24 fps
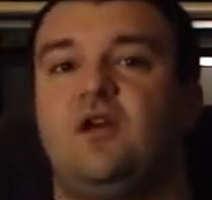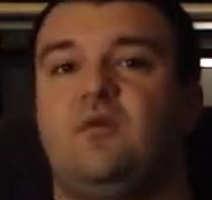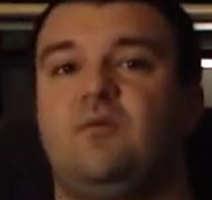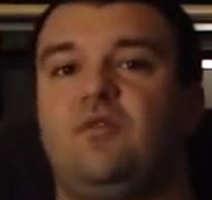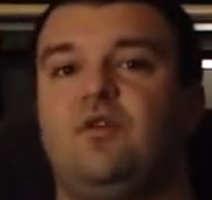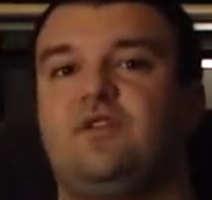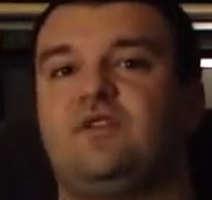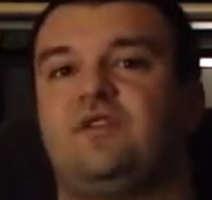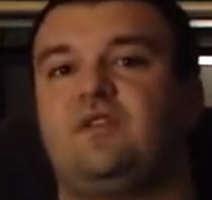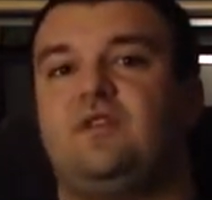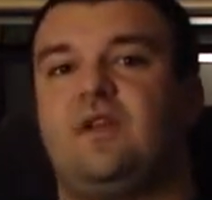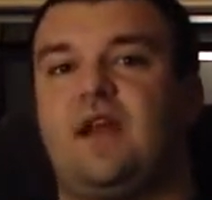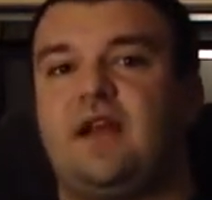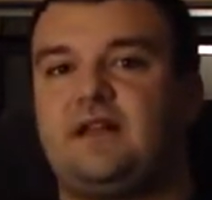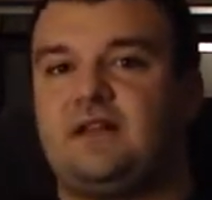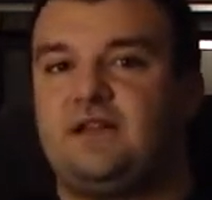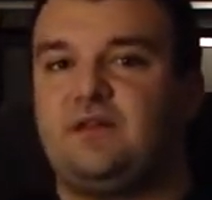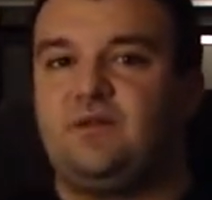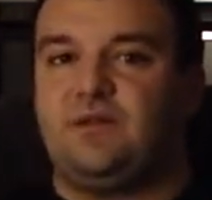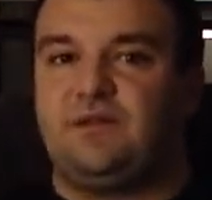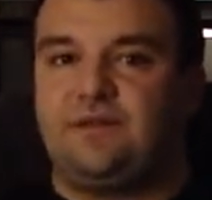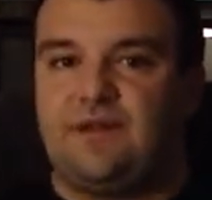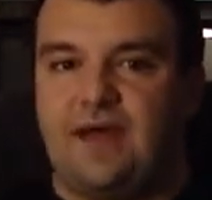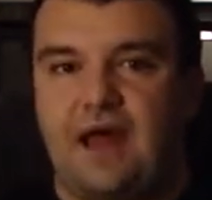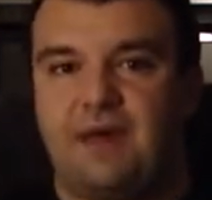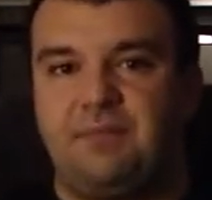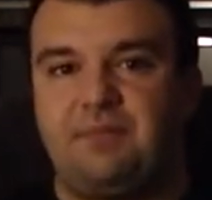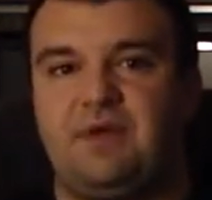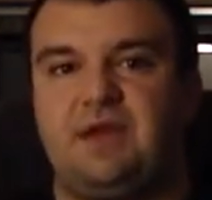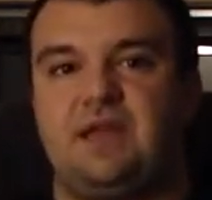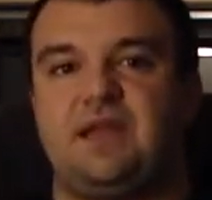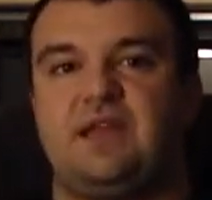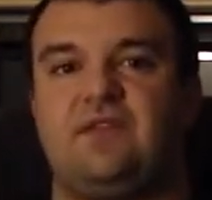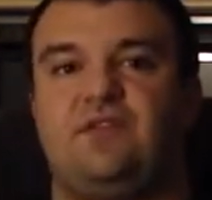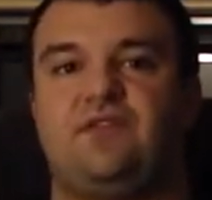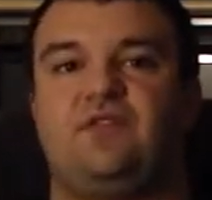More than likely what's
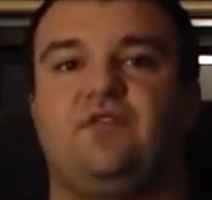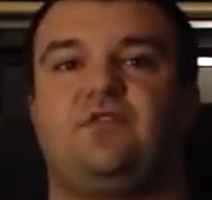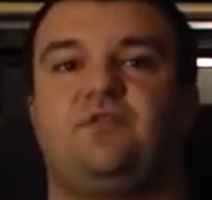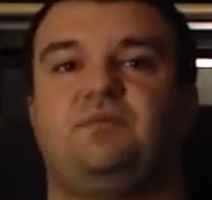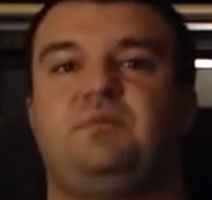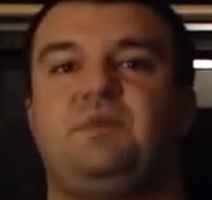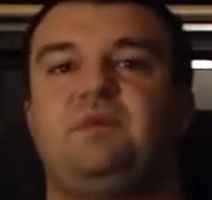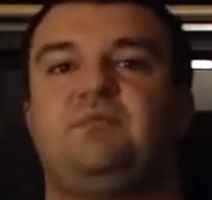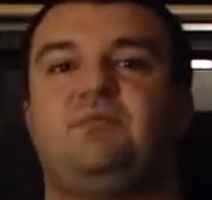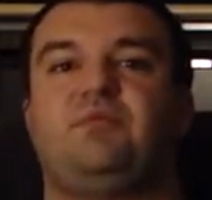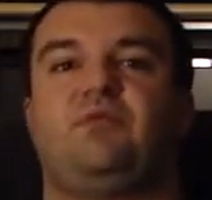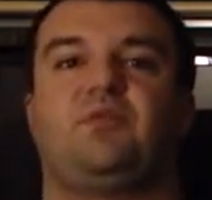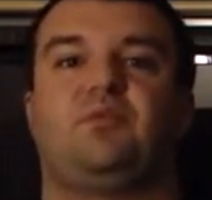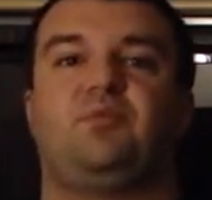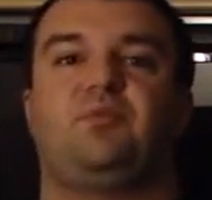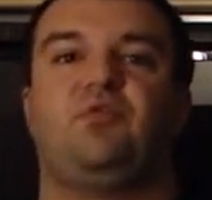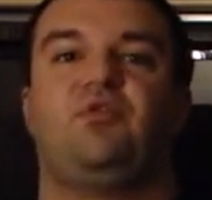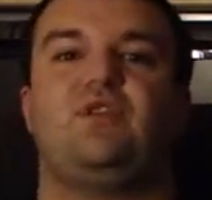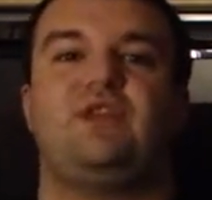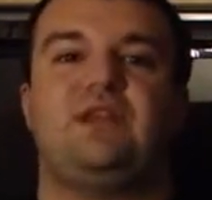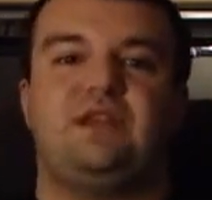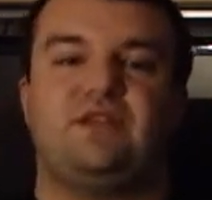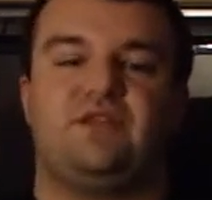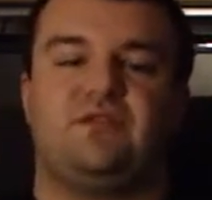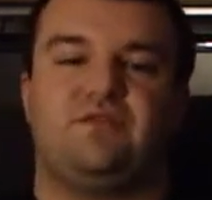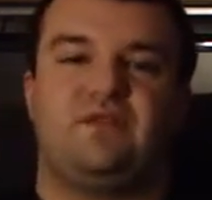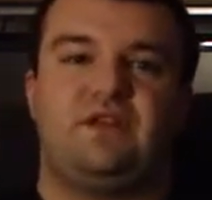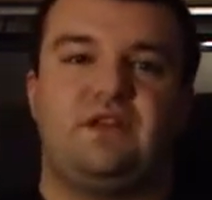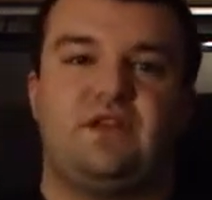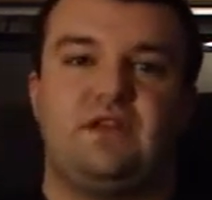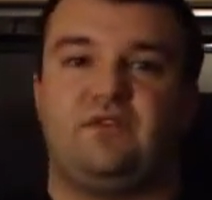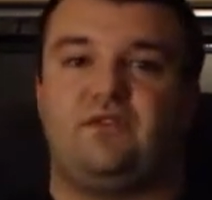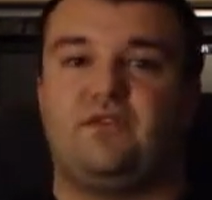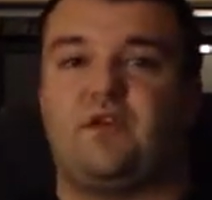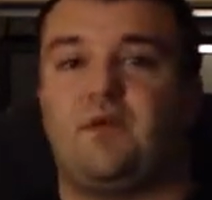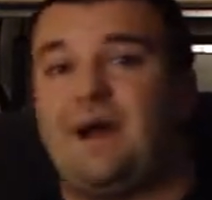happening is those people are putting their
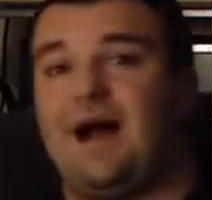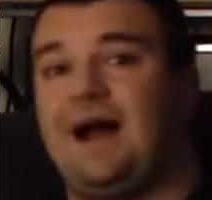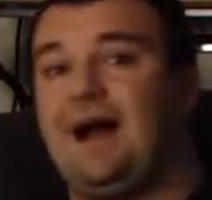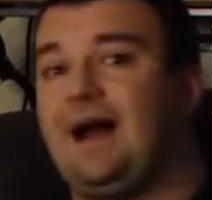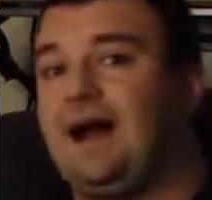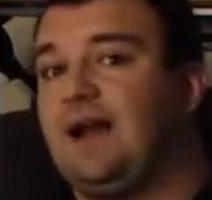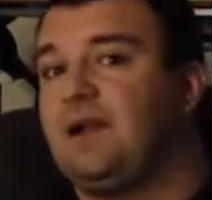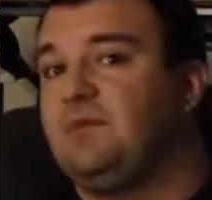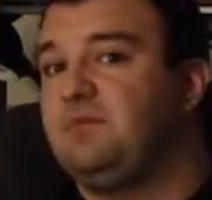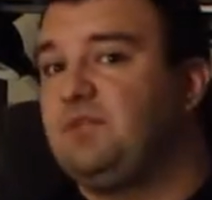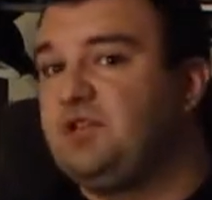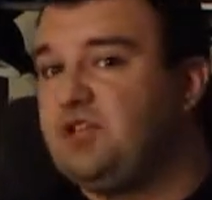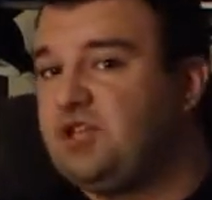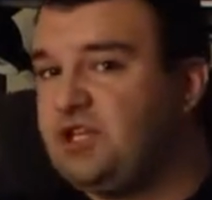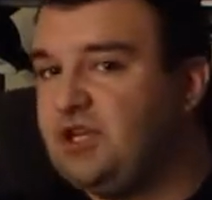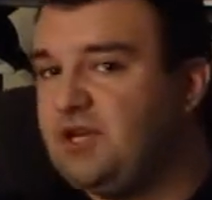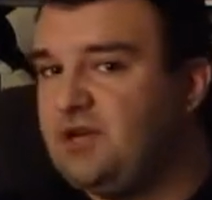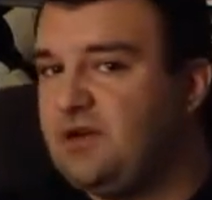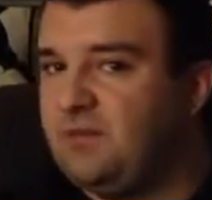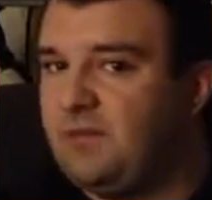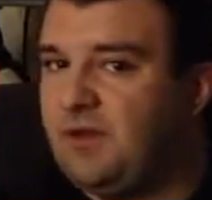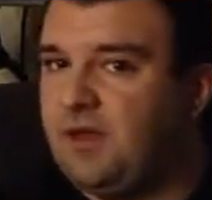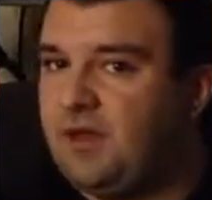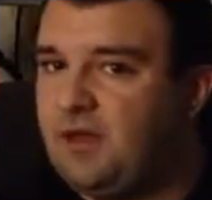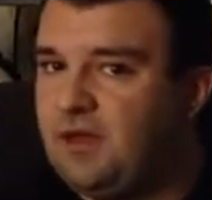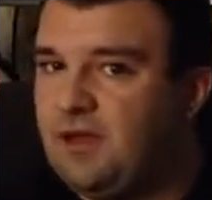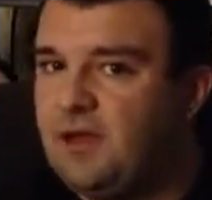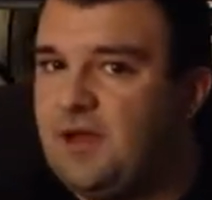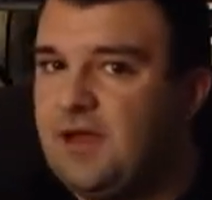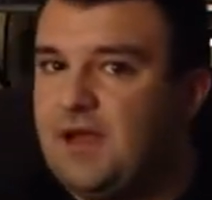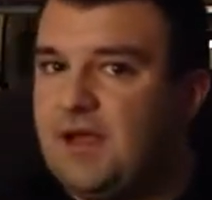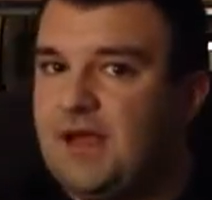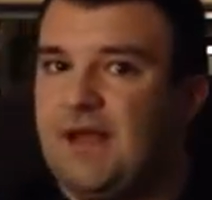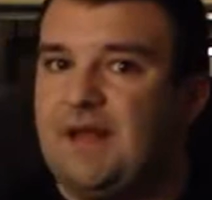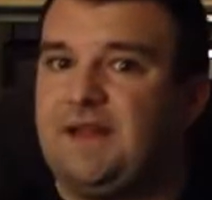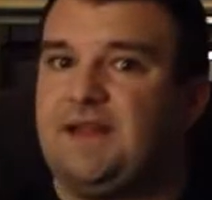videos up on Machinima
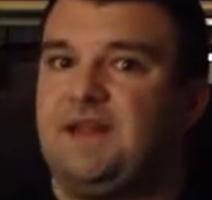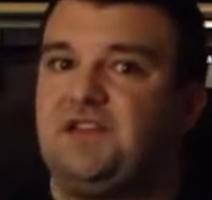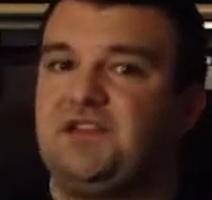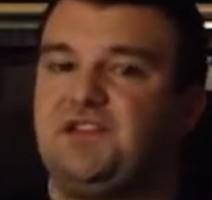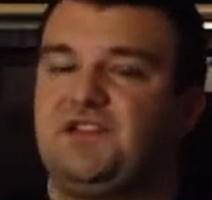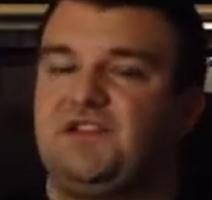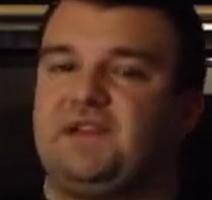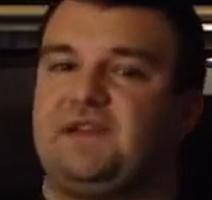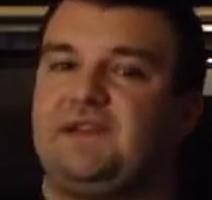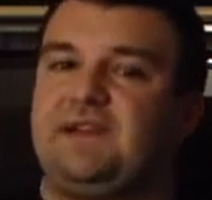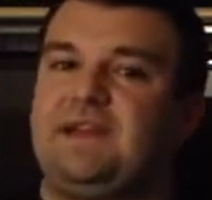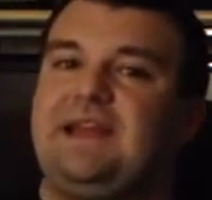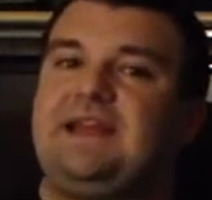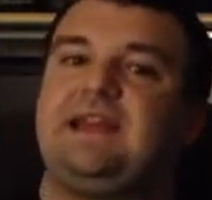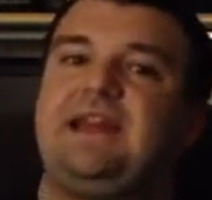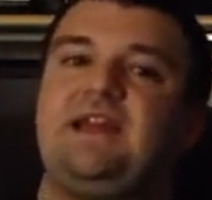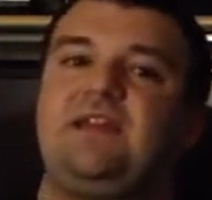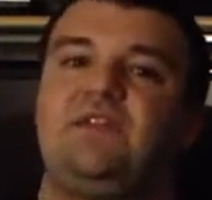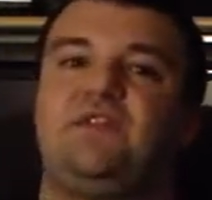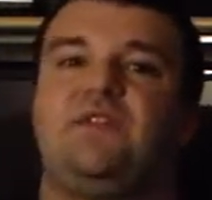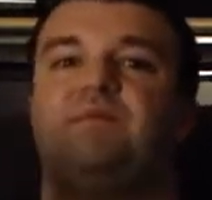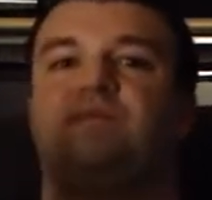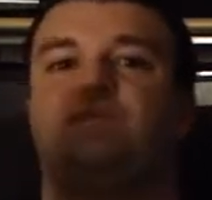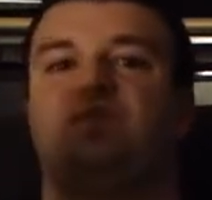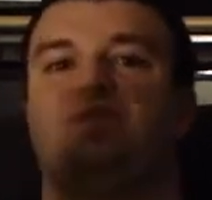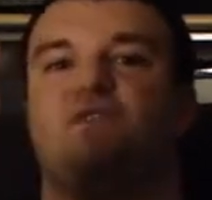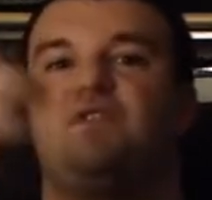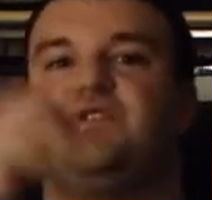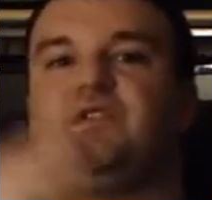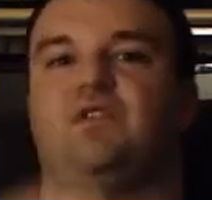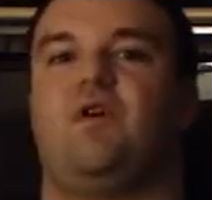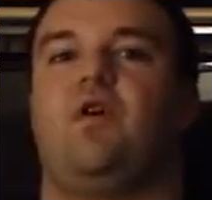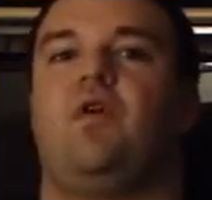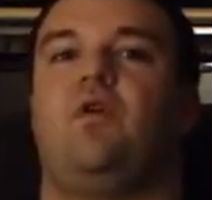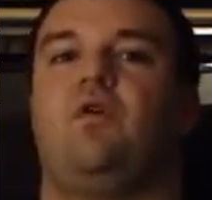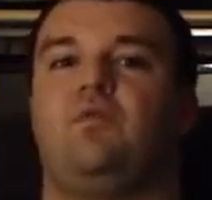and then just linking them to
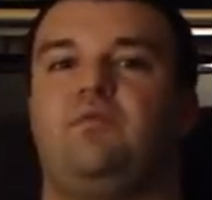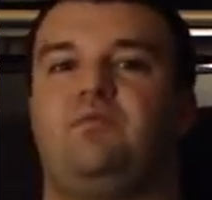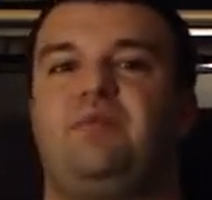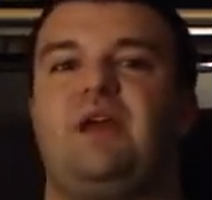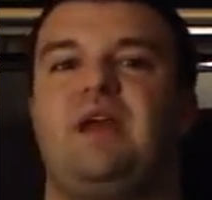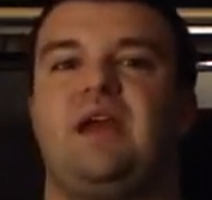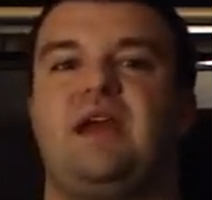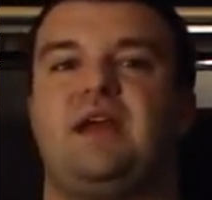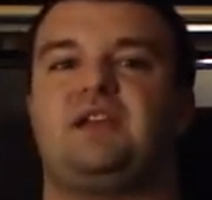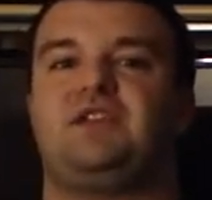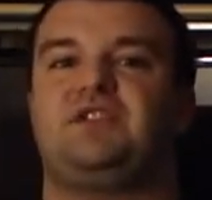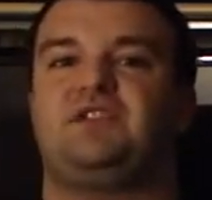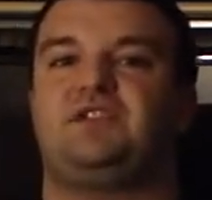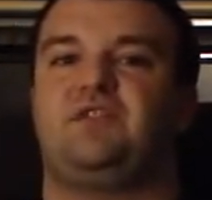their own page.